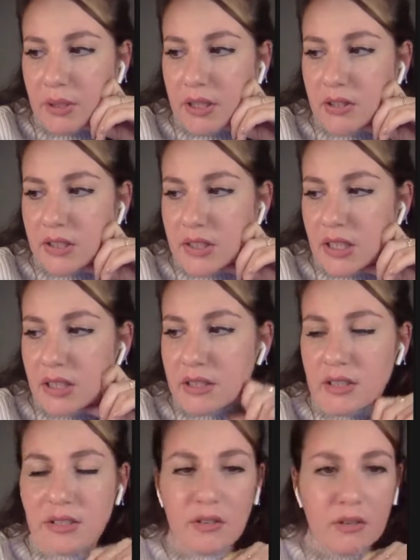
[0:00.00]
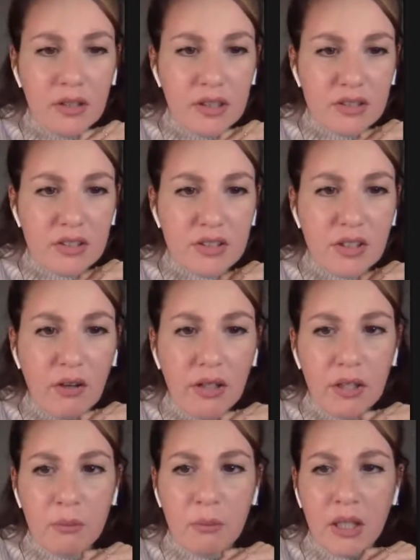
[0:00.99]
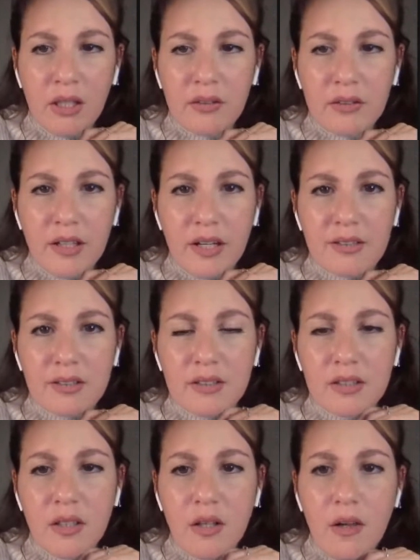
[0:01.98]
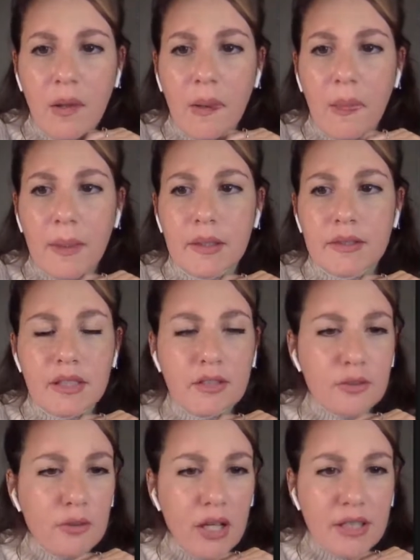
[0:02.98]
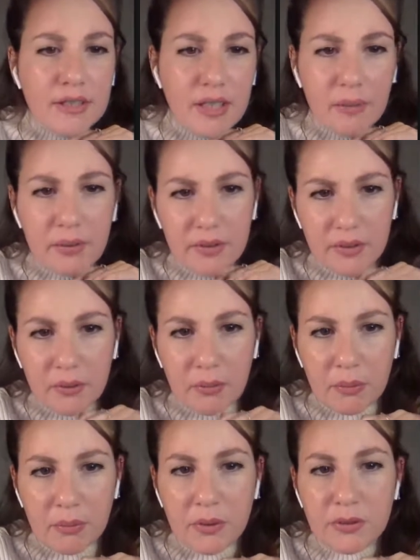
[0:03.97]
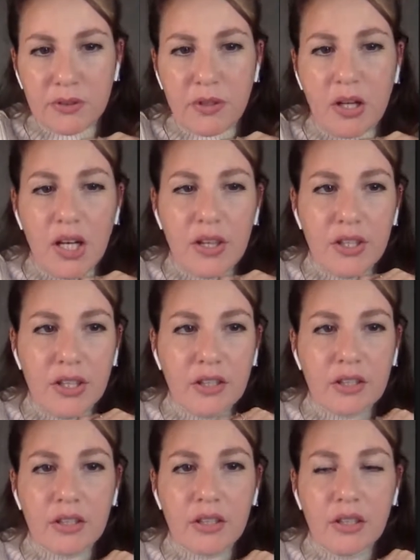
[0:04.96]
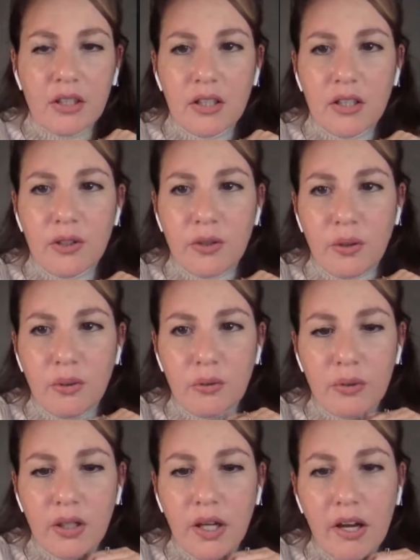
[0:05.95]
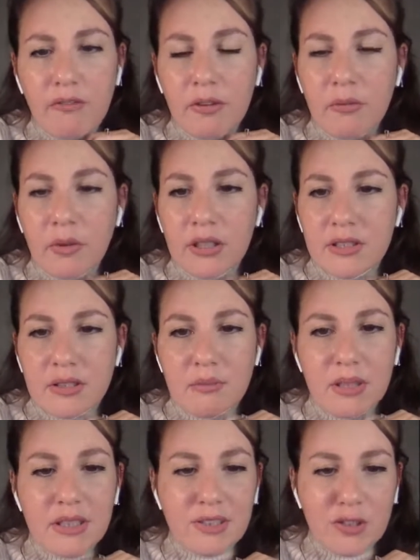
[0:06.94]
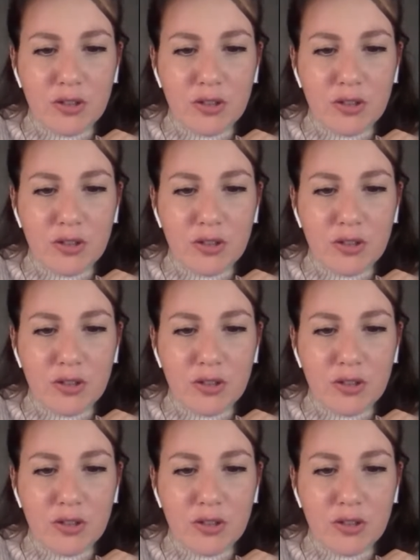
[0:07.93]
because it doesn't necessarily mean that they don't accept the proposal. I think, you know, everyone is a bit